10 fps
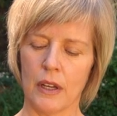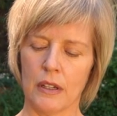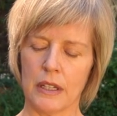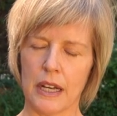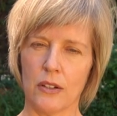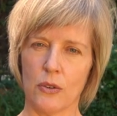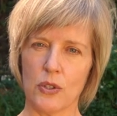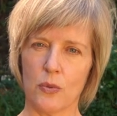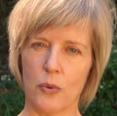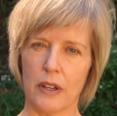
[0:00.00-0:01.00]

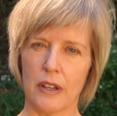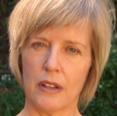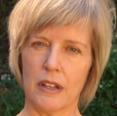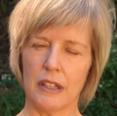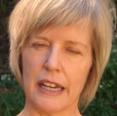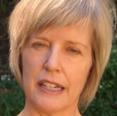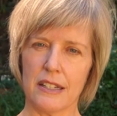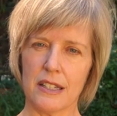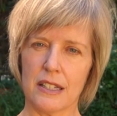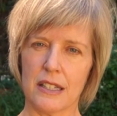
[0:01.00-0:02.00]
diagnosed with
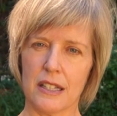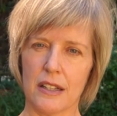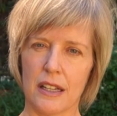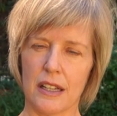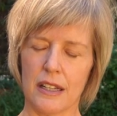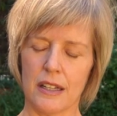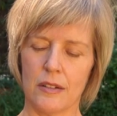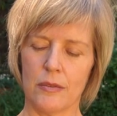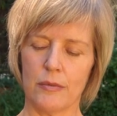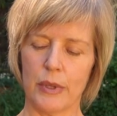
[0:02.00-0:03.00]
colitis
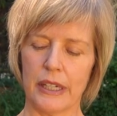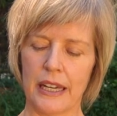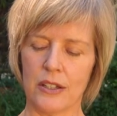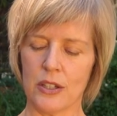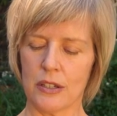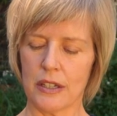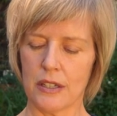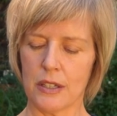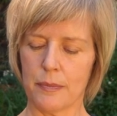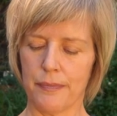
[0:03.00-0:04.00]
and
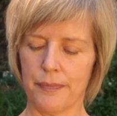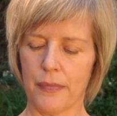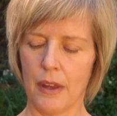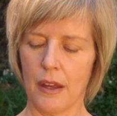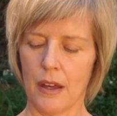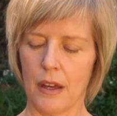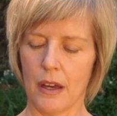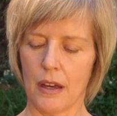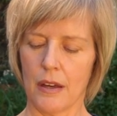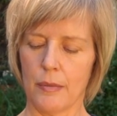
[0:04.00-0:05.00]
precancerous
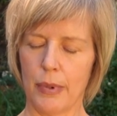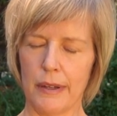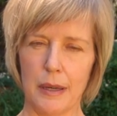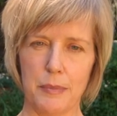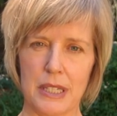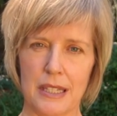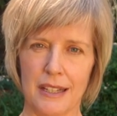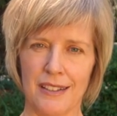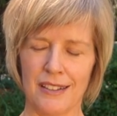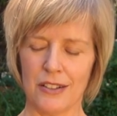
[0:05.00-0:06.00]
polyps,
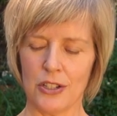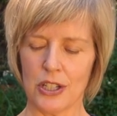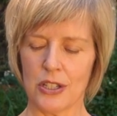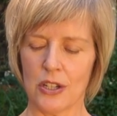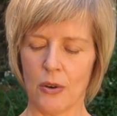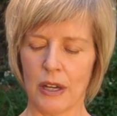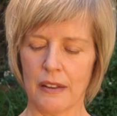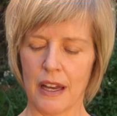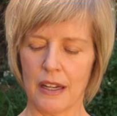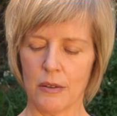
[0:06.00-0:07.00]
and just knowing
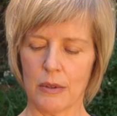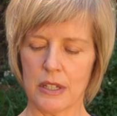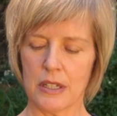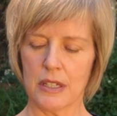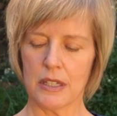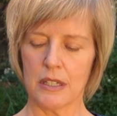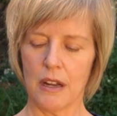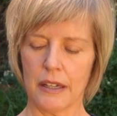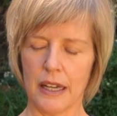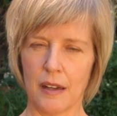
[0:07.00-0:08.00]
that it was
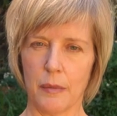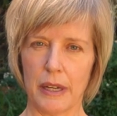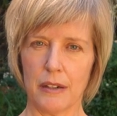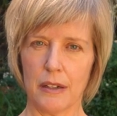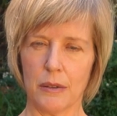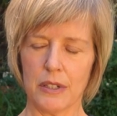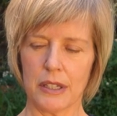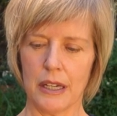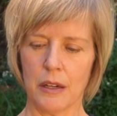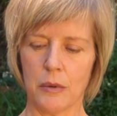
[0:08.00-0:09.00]
not getting better, it was
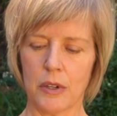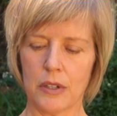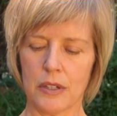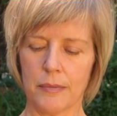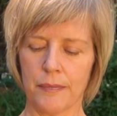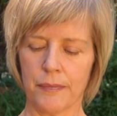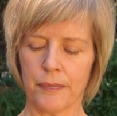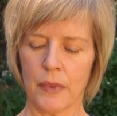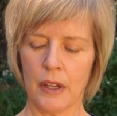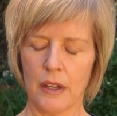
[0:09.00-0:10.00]
getting worse.
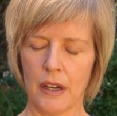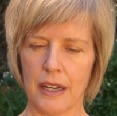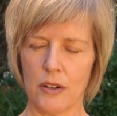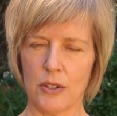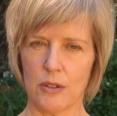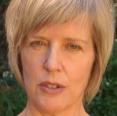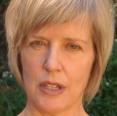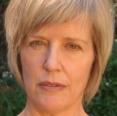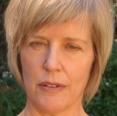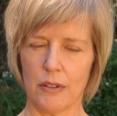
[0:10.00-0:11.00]
I'd also
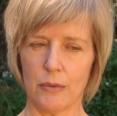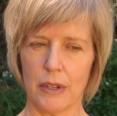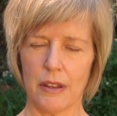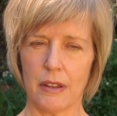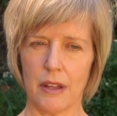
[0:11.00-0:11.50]
suffered with